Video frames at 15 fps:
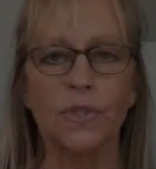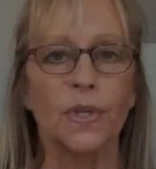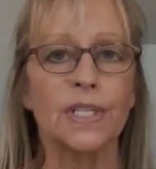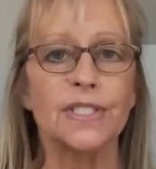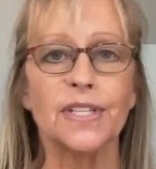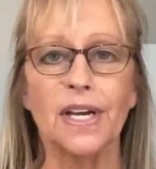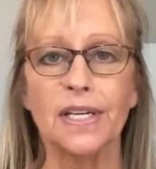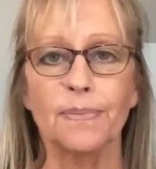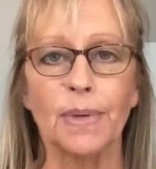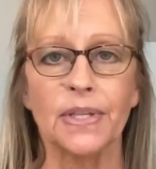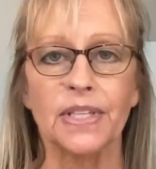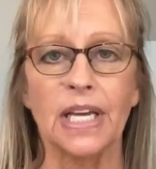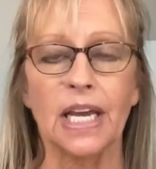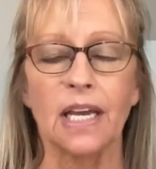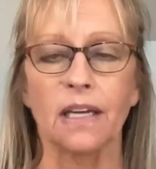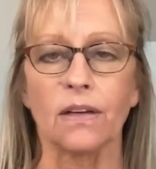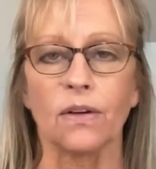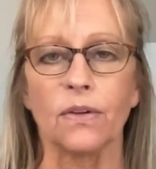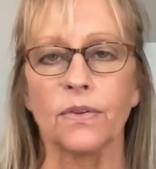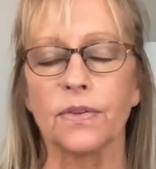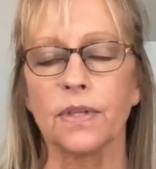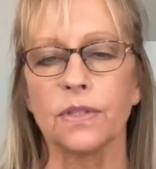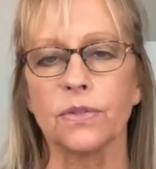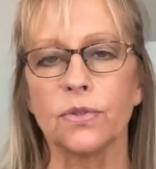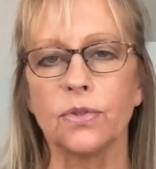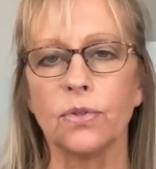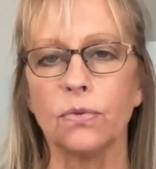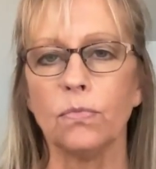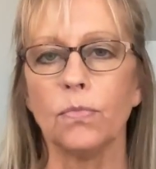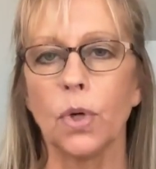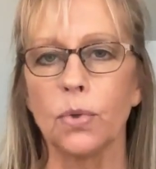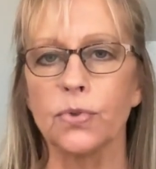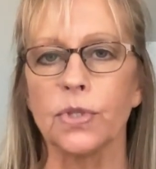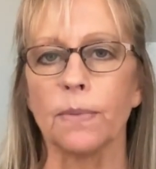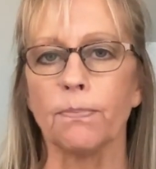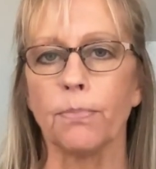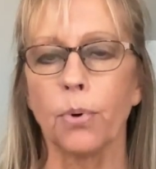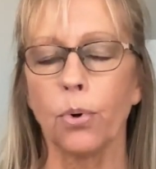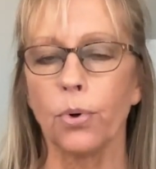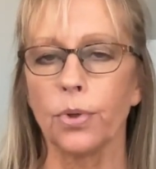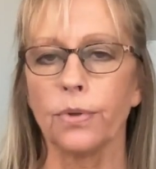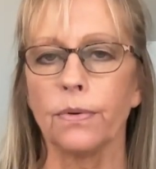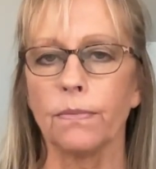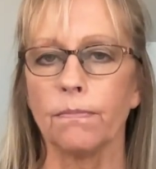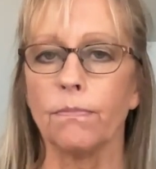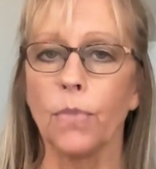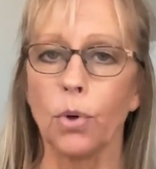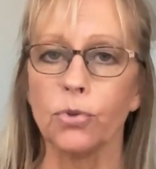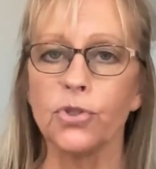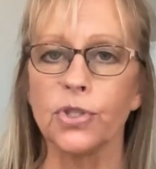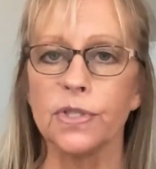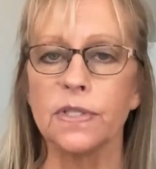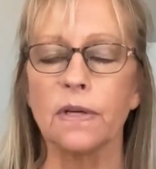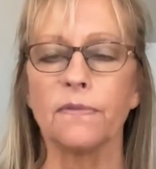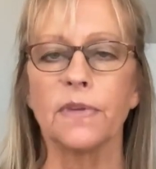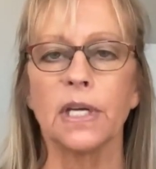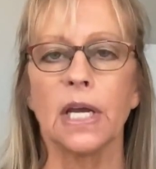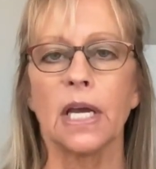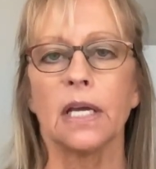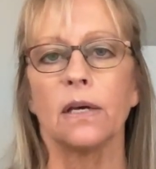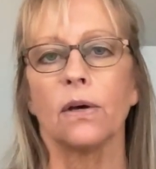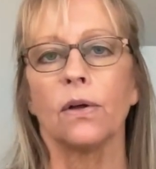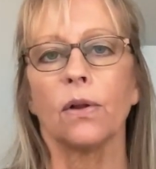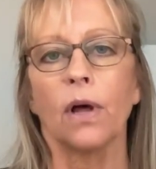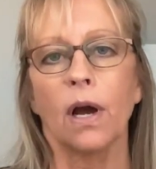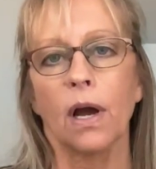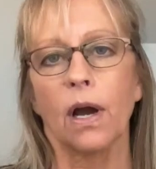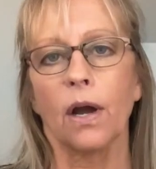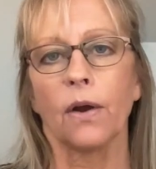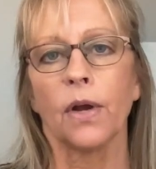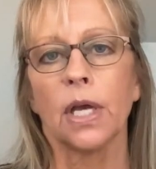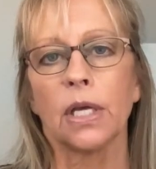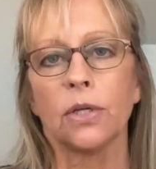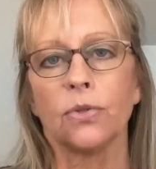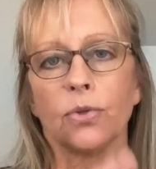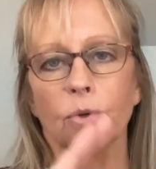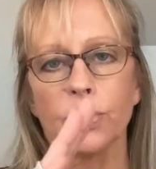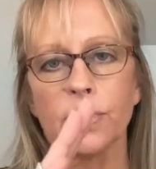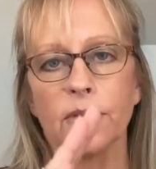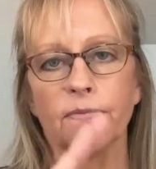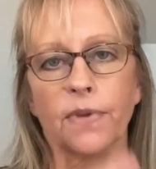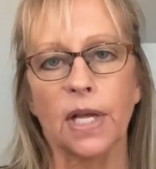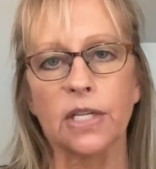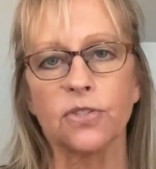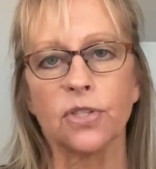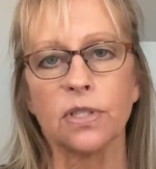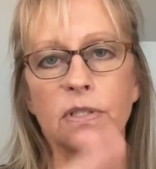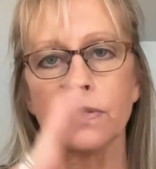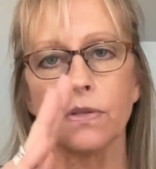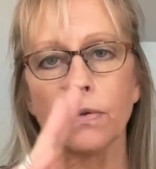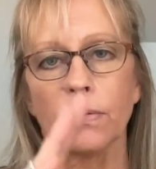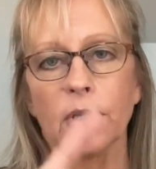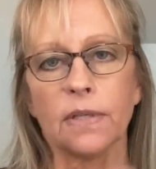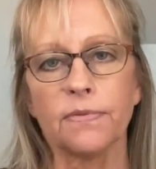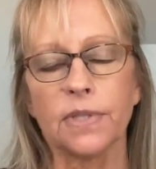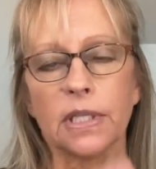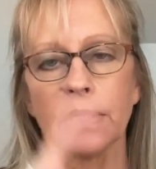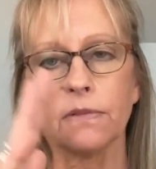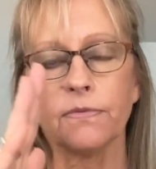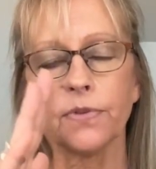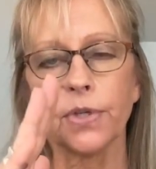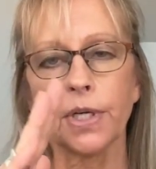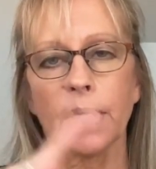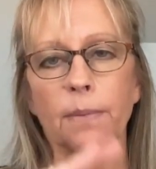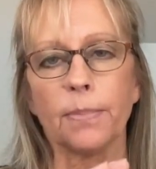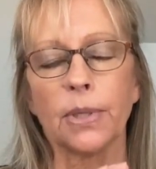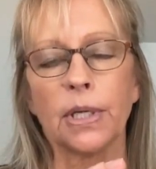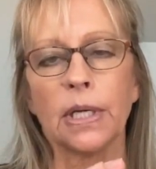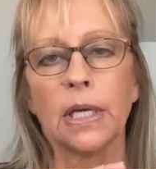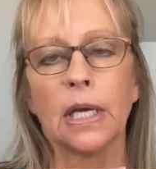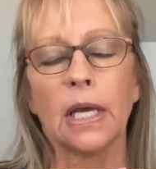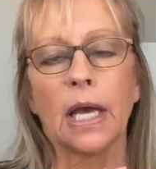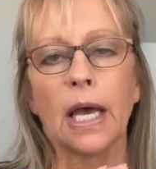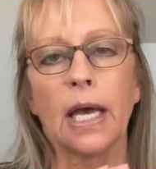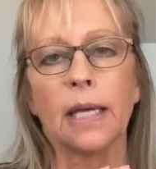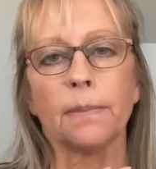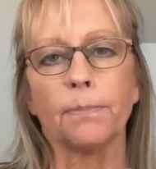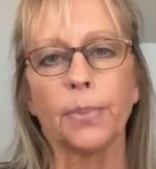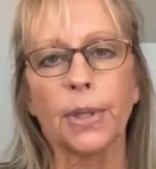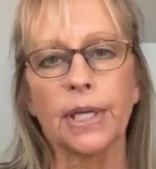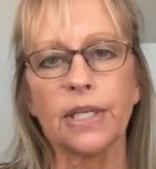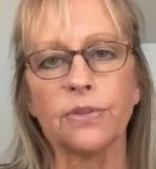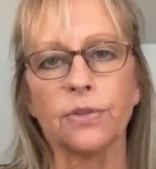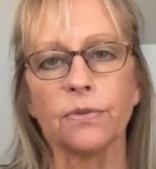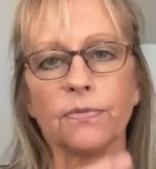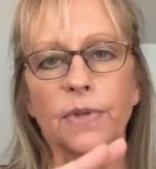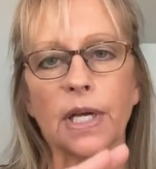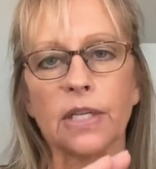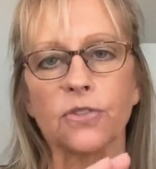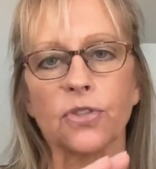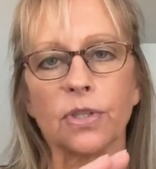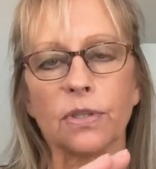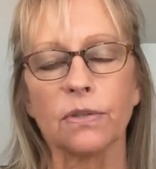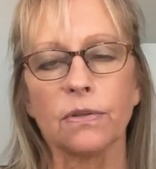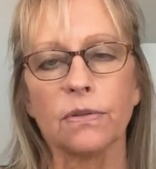let's talk about the ankle. The two most important motions of the ankle are dorsiflexion, so lifting the foot up, and plantar flexion,